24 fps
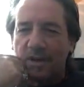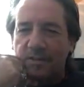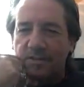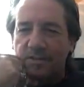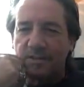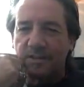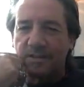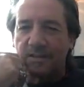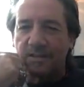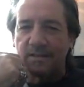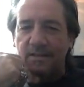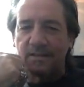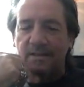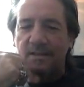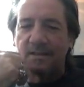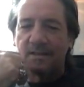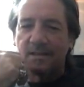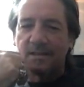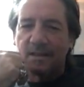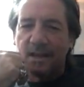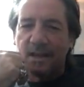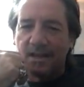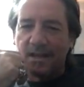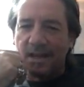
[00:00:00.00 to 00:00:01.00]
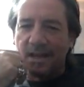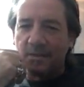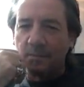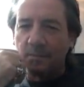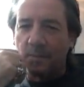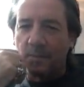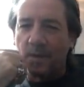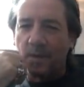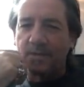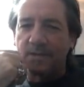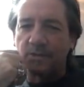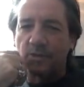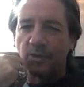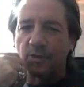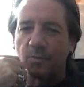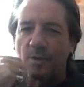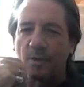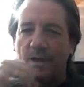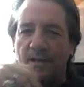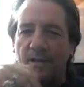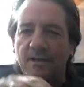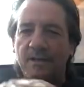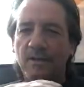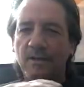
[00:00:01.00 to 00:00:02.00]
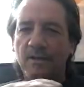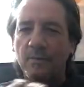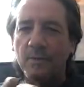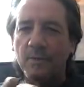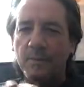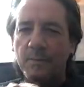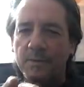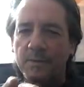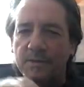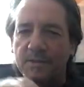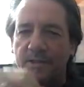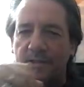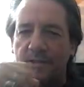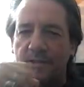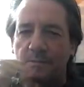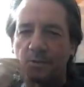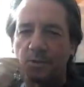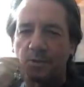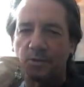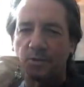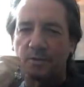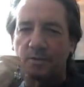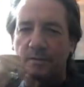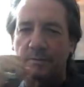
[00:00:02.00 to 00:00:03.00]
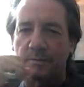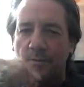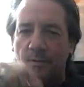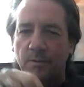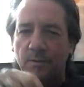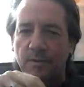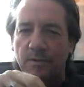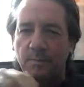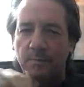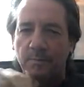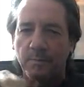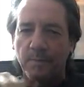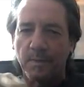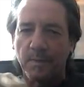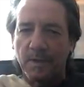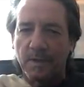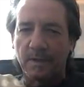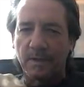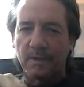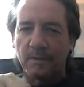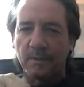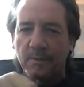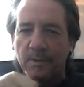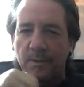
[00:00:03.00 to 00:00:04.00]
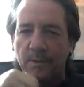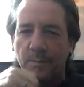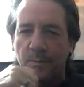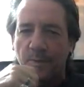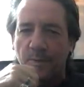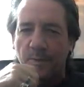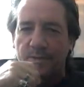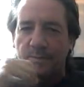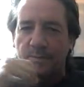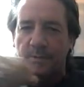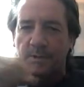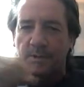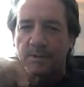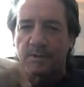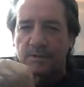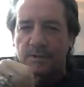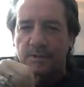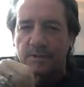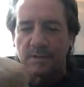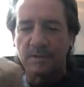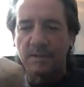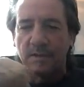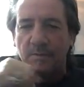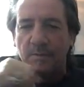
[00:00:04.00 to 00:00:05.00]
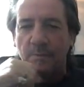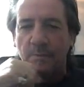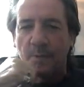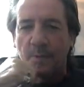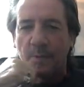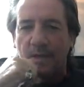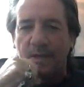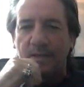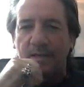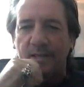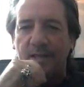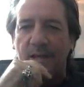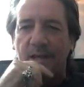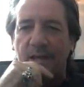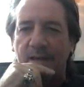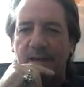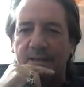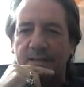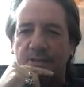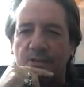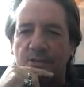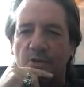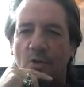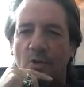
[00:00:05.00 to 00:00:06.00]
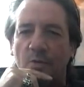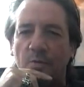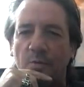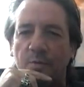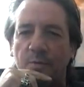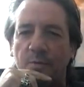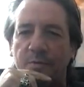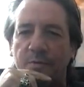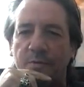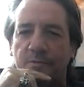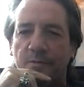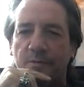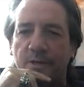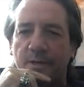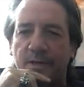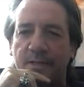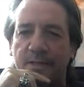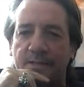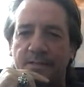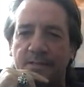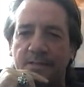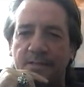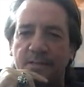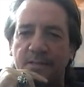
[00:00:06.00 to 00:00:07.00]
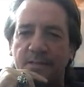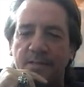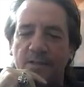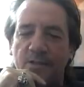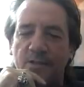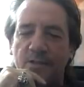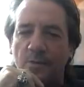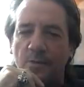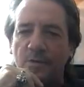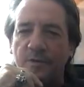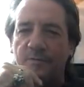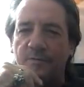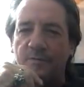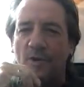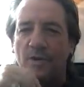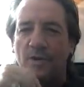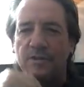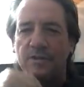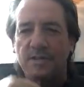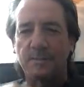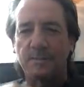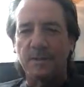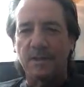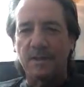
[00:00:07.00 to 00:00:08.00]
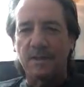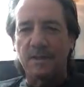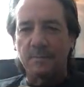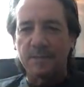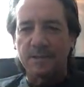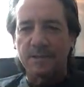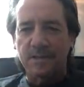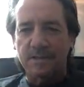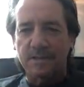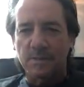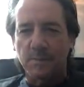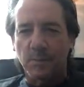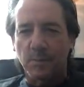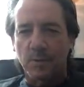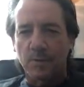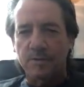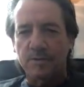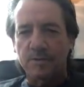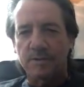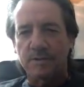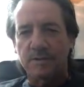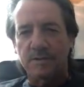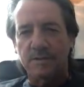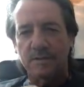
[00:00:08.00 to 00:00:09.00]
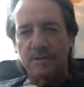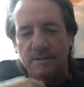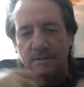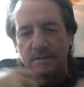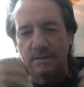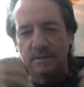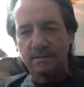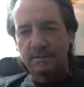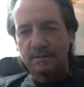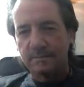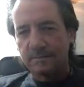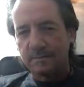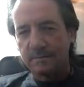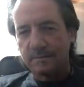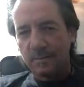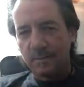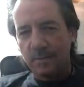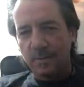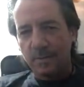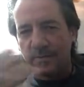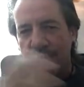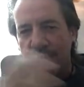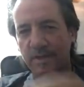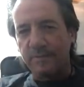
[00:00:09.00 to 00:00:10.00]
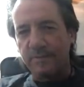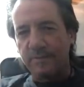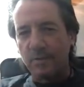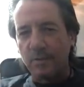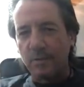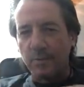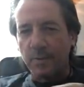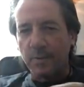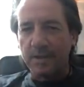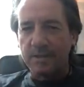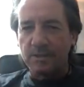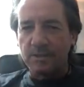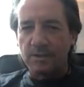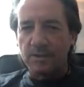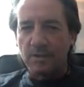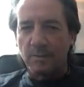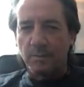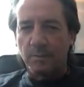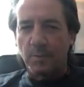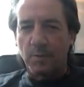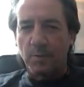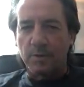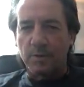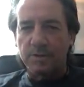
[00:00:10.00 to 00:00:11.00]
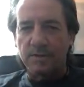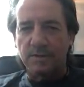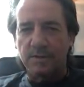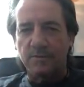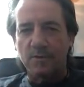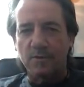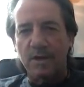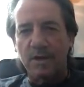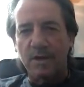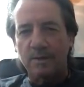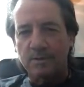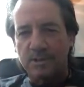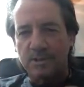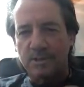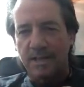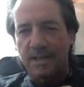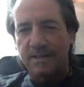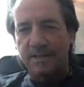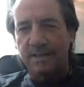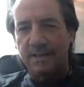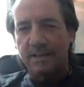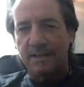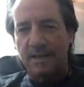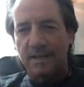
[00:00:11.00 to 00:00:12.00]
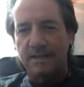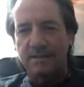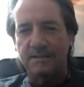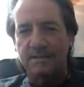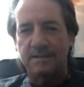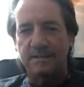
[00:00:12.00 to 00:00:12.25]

And I hadn't played too well. And I know my position was under a little bit of pressure because Billy and Harry had told me beforehand. So we've lost. I'm a little bit disappointed. We've had a few beers on the bus. I've gone out Saturday night.